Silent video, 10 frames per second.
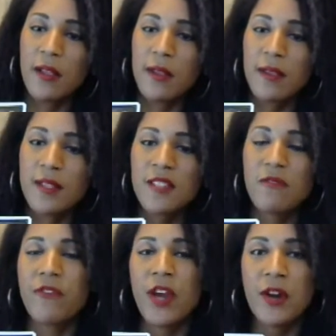just
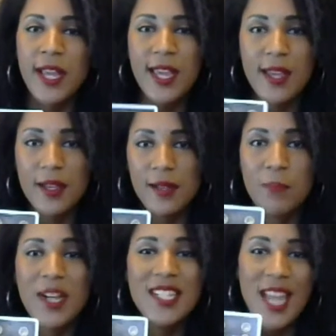very
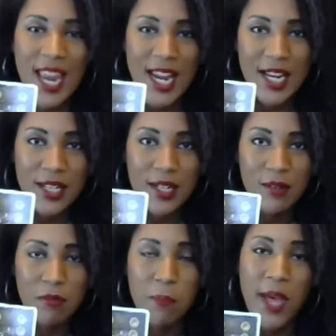mundane,
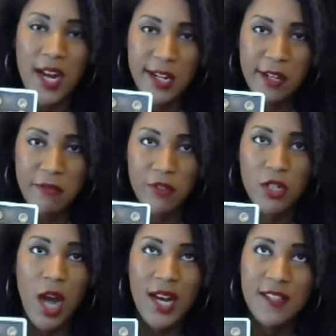repetitive,
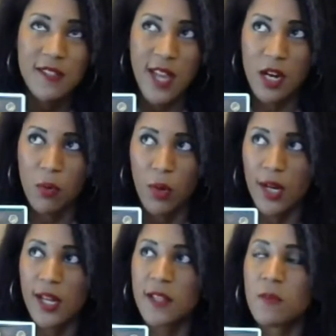non-exciting work.
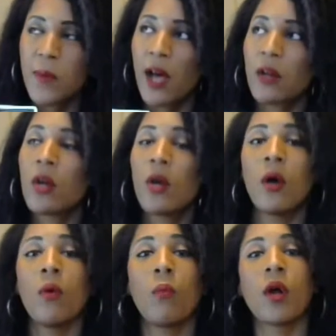It is about
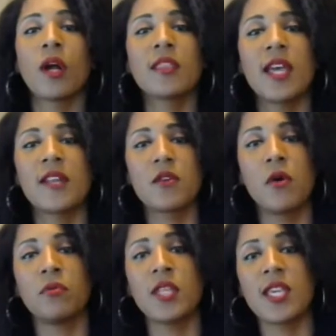work that is
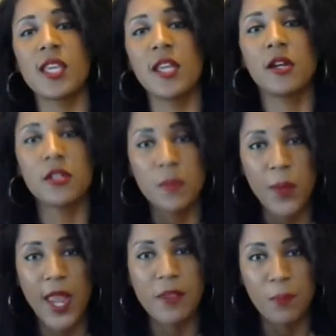only here to
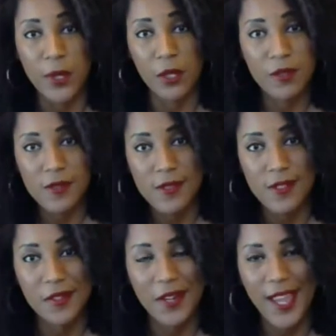pay the bills,
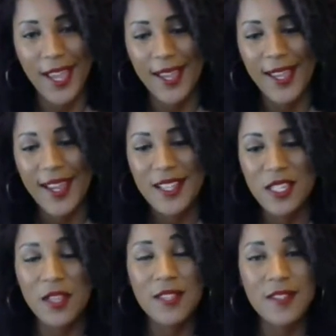okay?
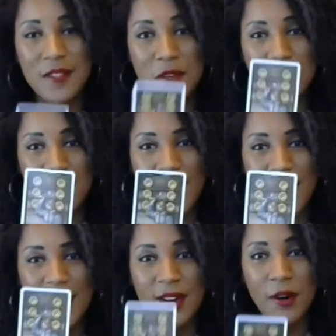So this is usually,
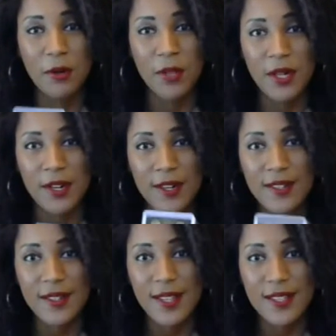in the earlier
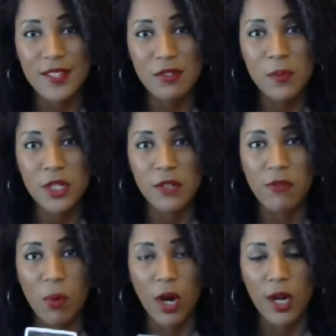description
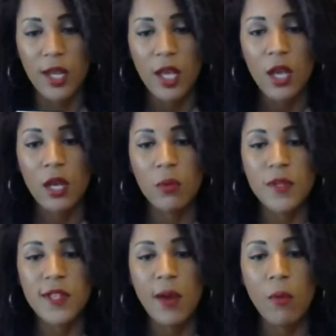of work,
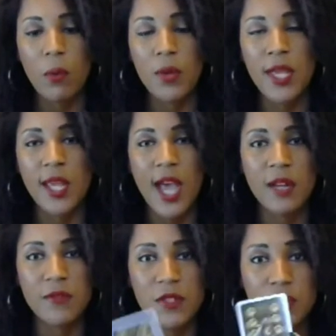was what we kind
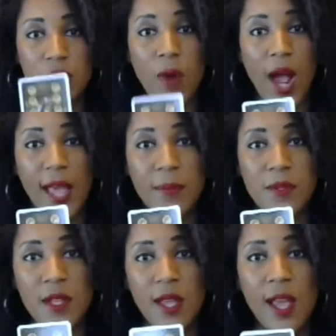of described
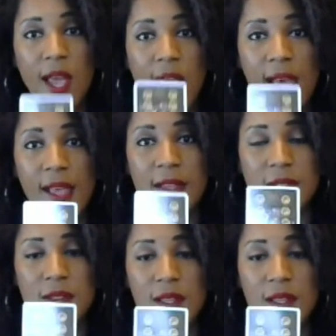as